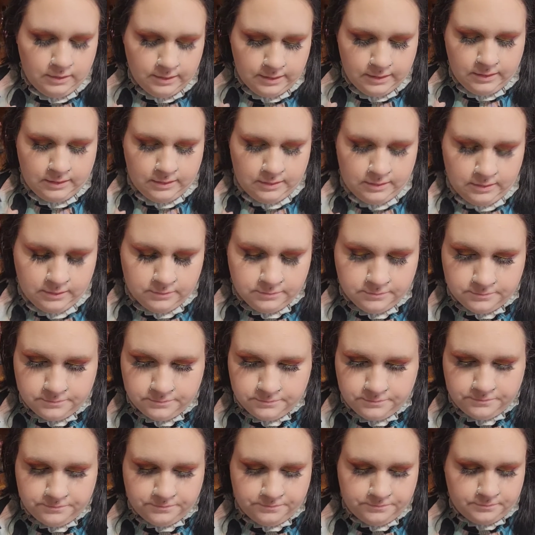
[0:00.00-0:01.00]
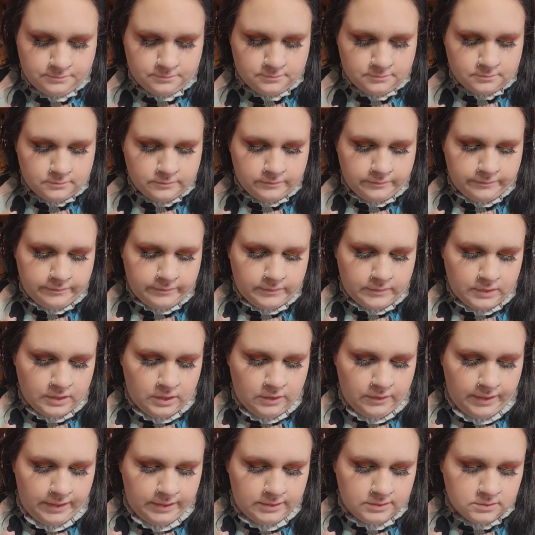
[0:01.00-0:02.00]
Ah!
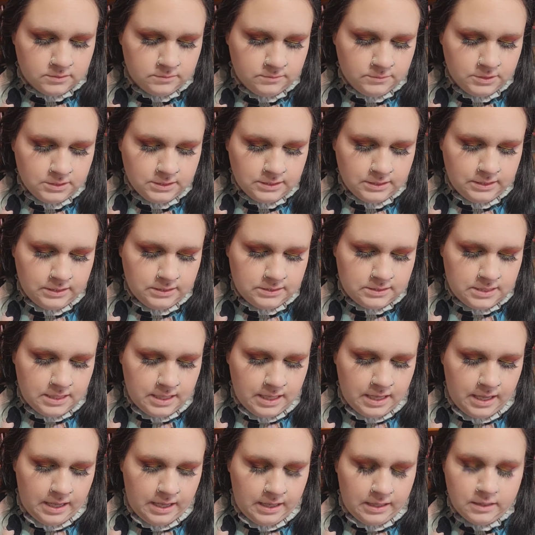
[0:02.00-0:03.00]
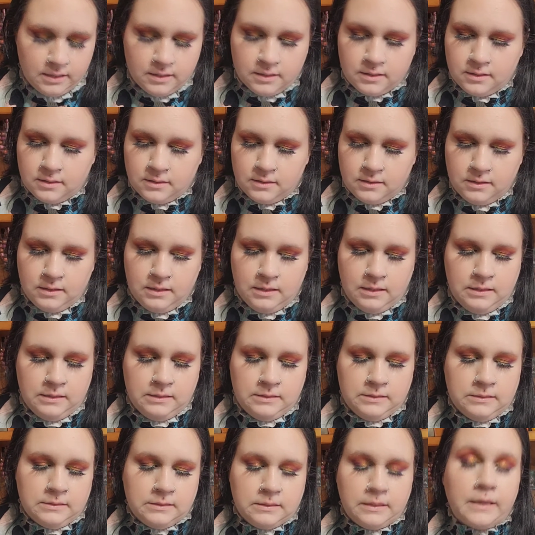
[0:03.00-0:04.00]
All right. So I'm just going to take
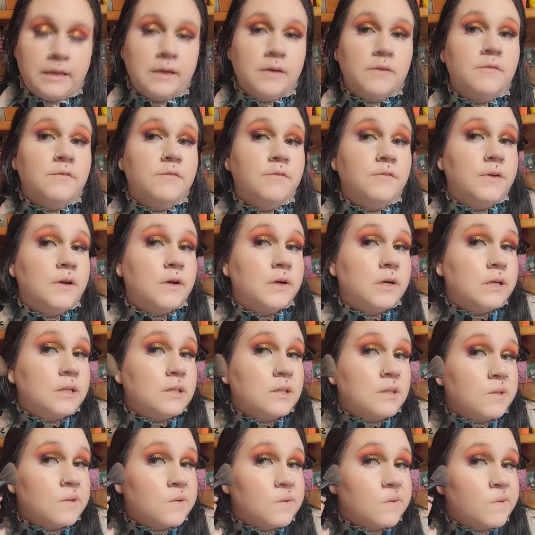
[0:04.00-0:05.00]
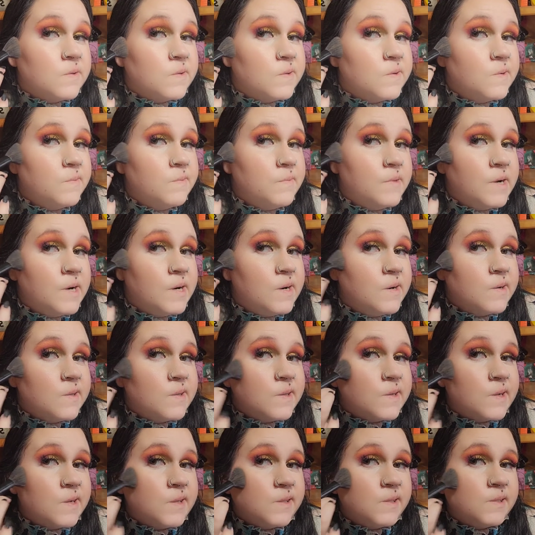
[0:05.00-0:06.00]
like a very little amount.
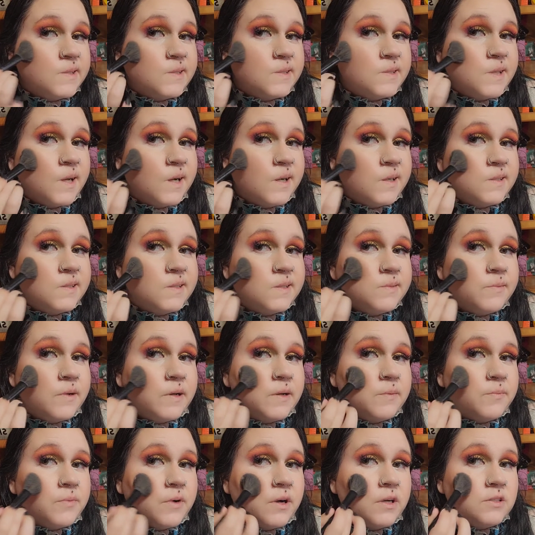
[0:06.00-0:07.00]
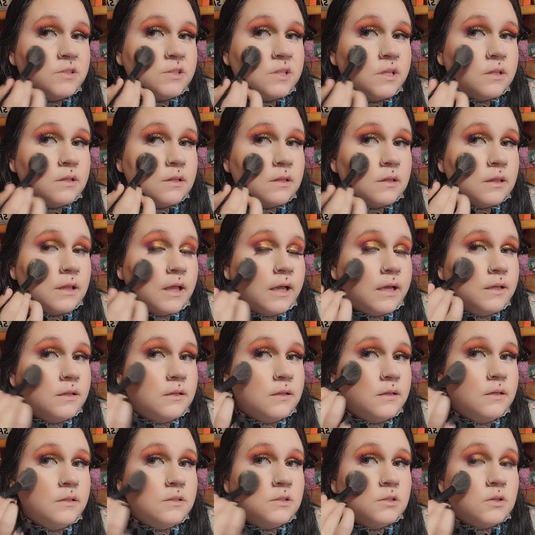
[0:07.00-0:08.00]
Like I just dunked my brush in
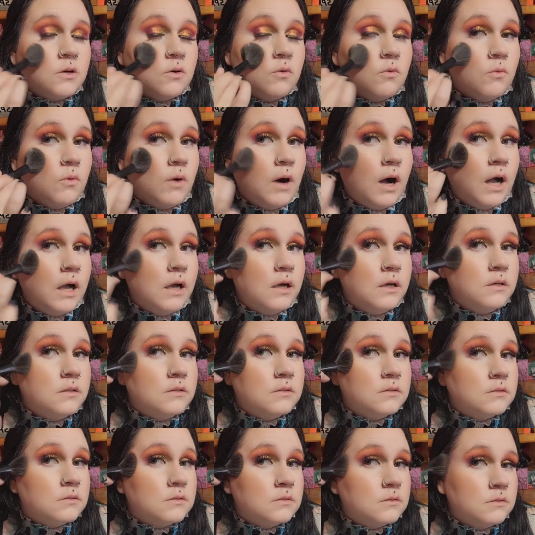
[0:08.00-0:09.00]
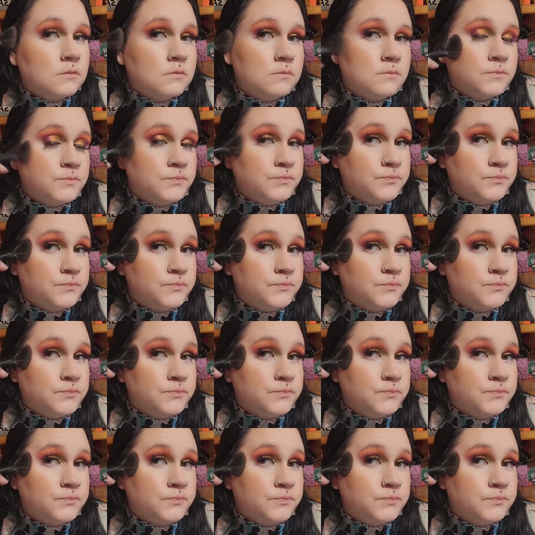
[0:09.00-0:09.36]
lightly twice.